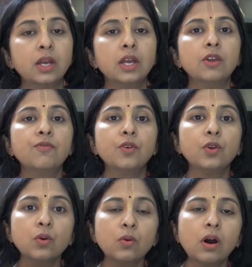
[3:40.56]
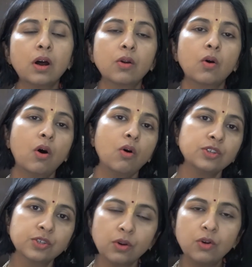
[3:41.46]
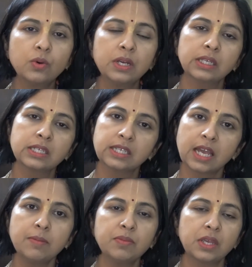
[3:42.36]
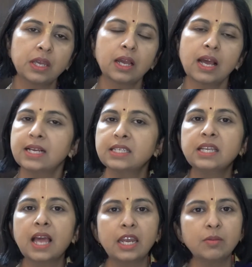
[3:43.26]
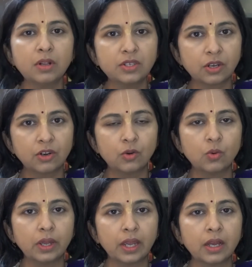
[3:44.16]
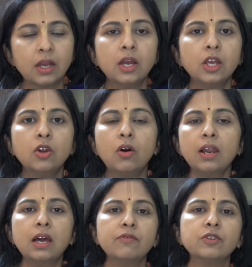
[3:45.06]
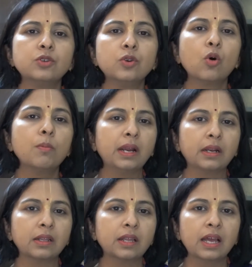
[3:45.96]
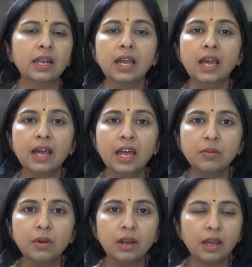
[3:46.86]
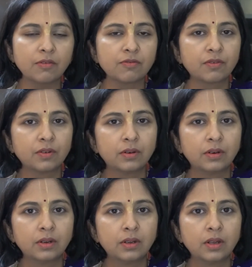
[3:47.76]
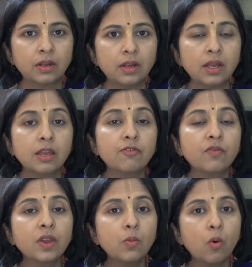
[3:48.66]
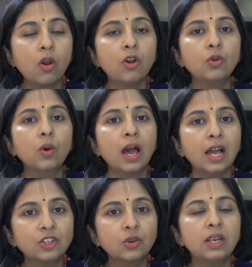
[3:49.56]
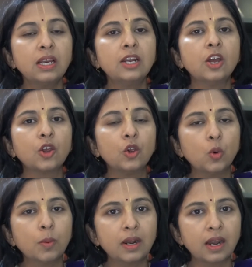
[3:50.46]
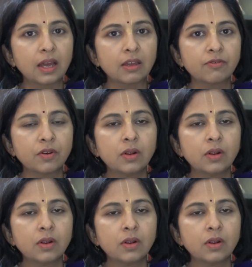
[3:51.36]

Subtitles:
If you are also doing the same thing as the animals are doing, your life is no better than an animal life. If we want to actually lead a human life,